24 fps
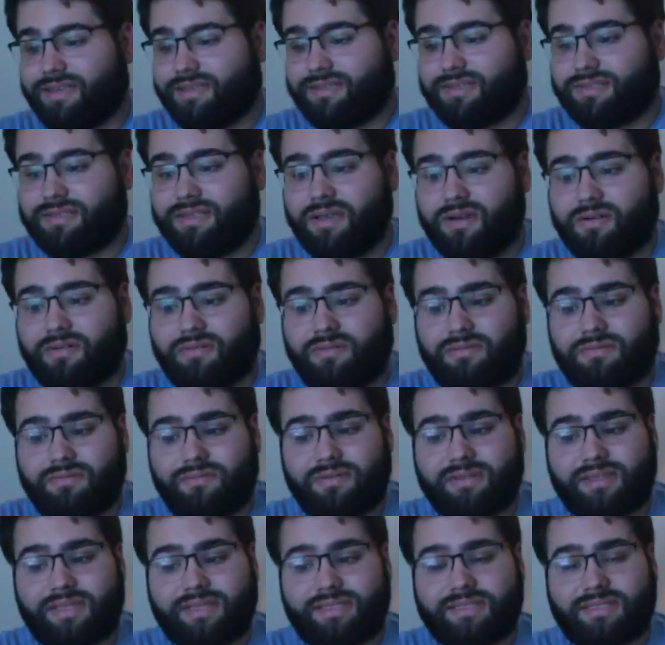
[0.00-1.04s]
So,
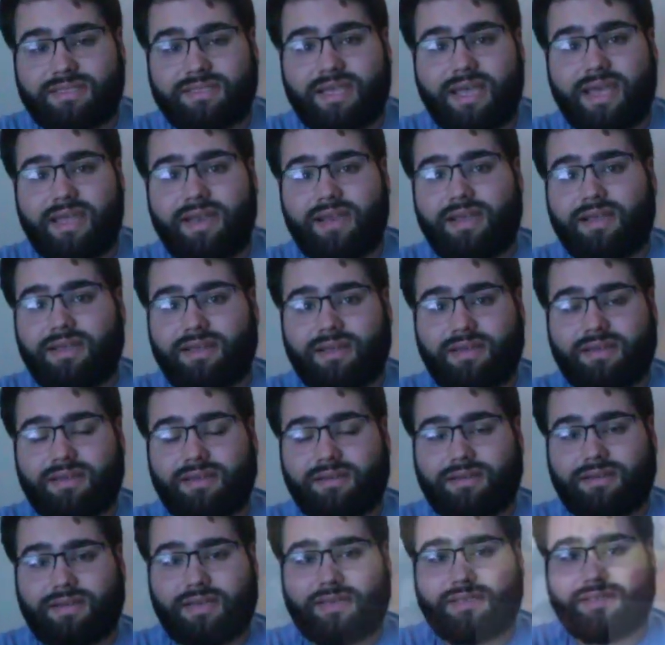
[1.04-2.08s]
with that said,
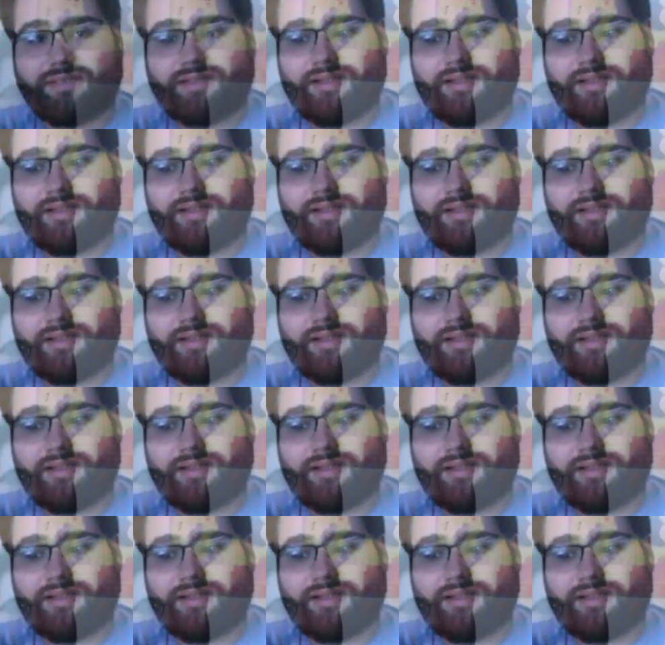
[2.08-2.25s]
next